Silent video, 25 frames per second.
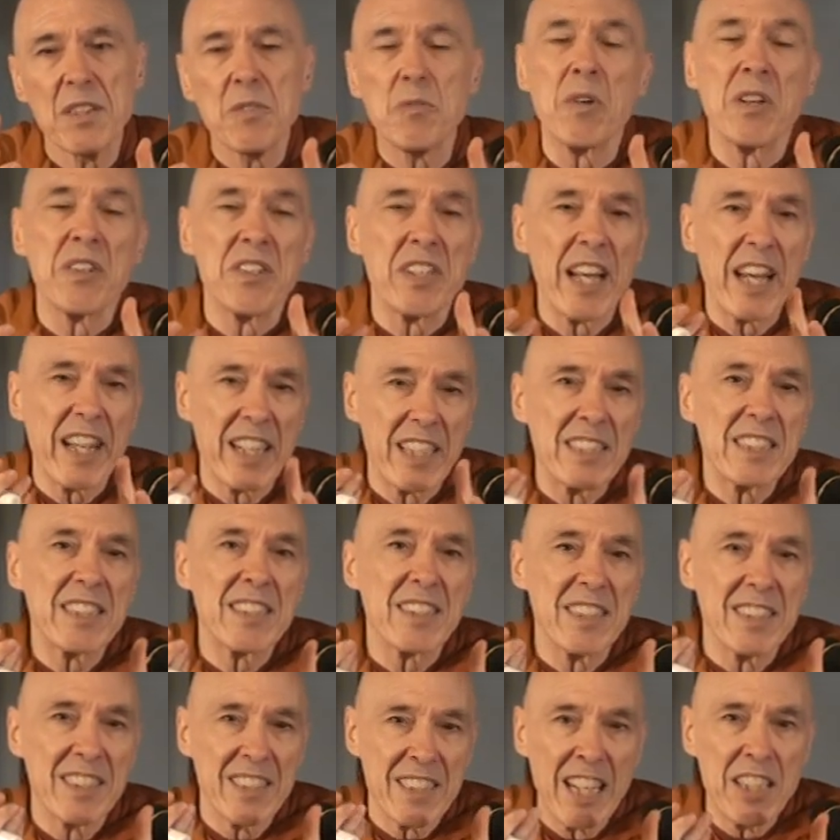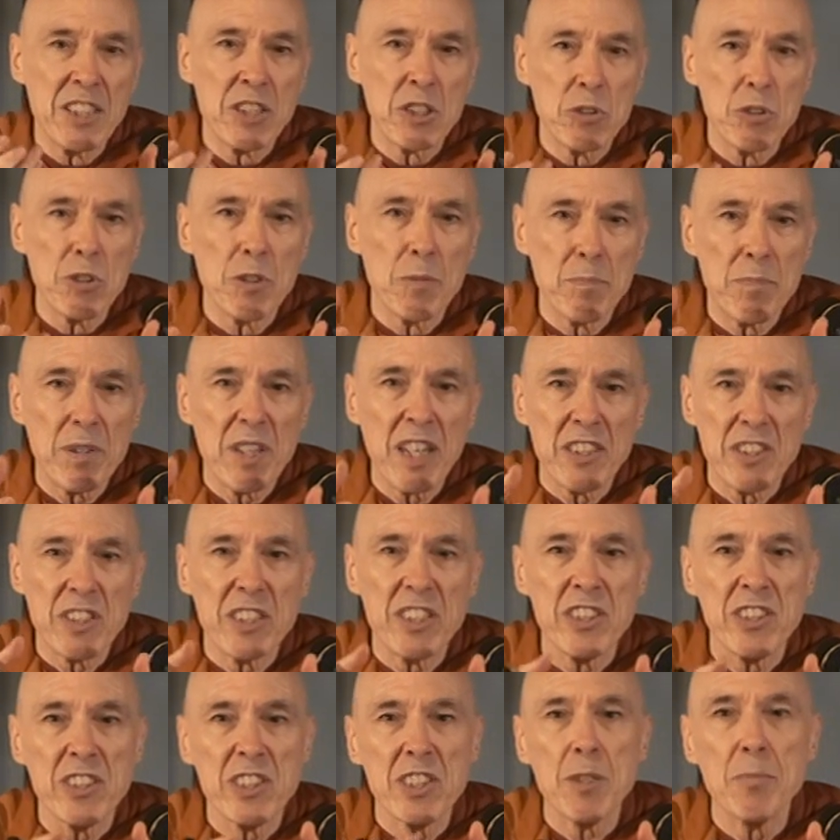One takes the sensual
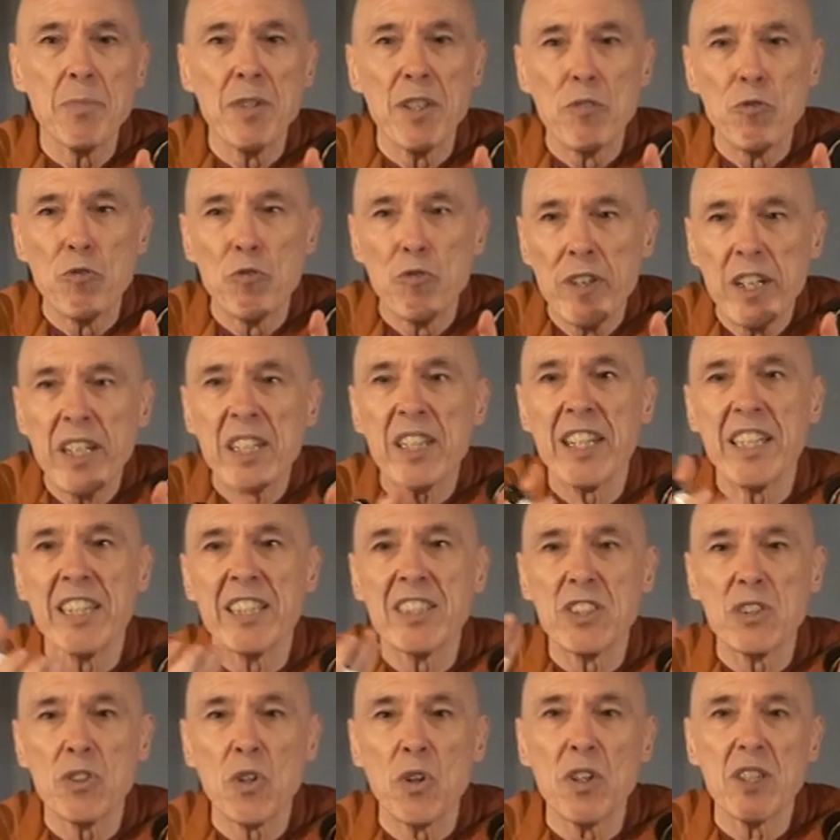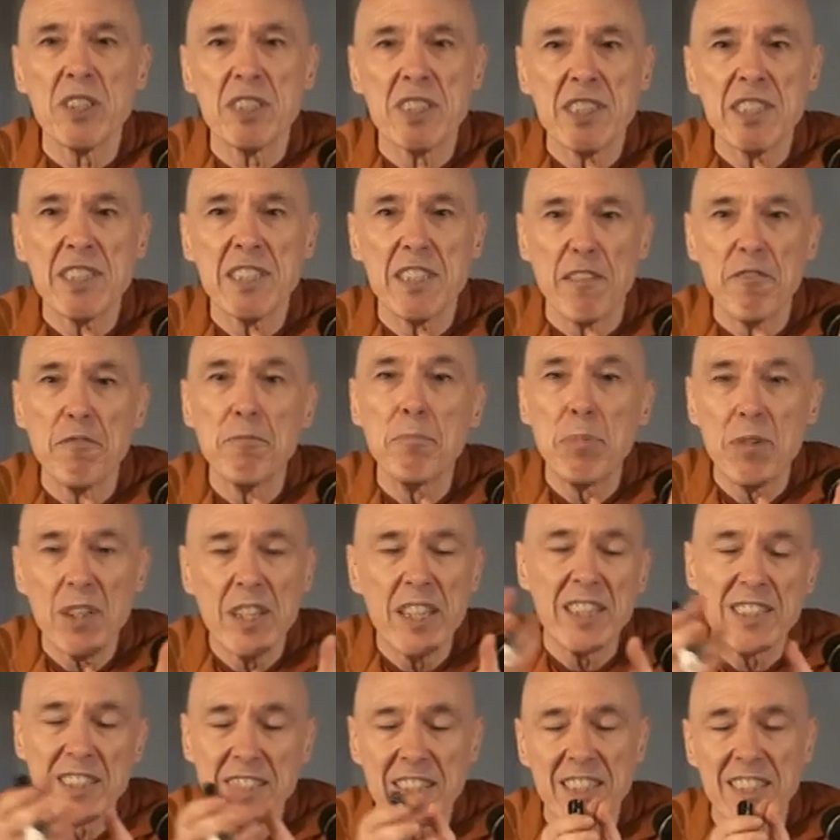pleasures to be really a source of
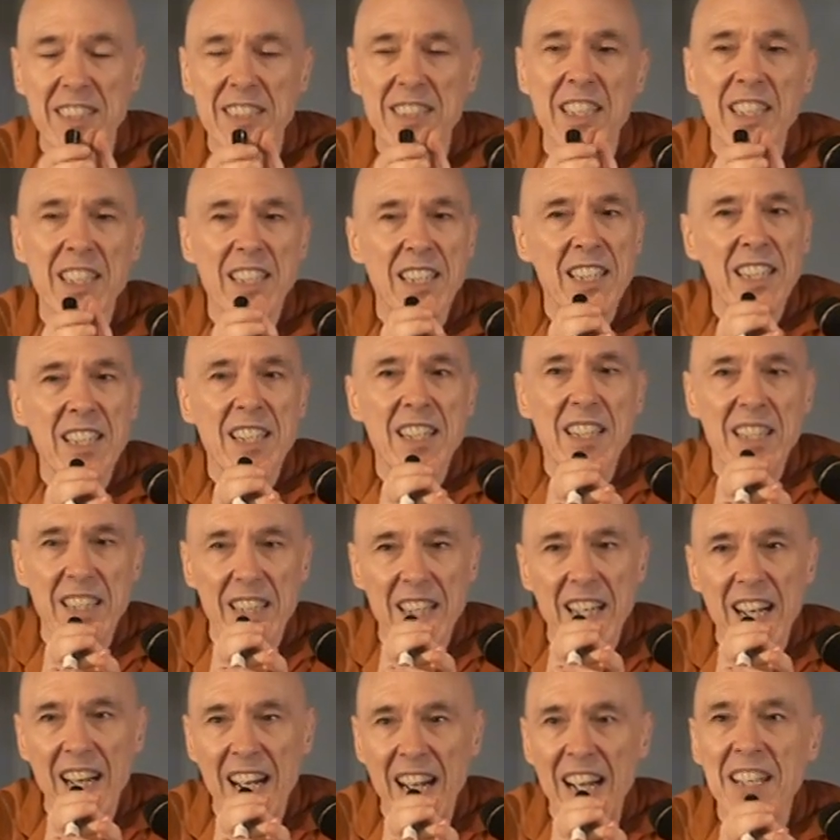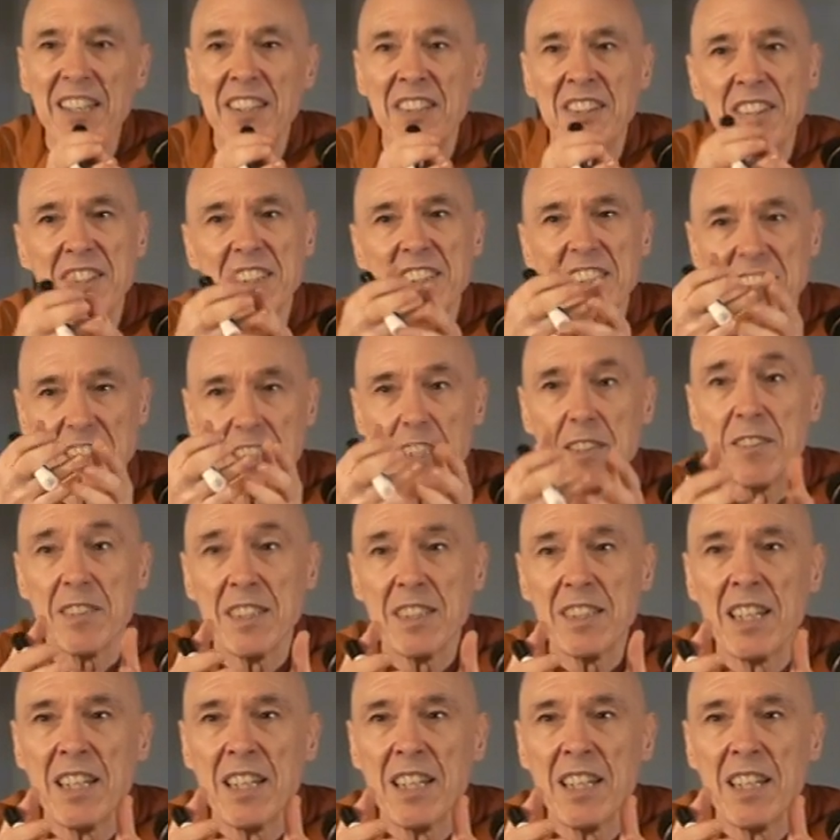bliss and su-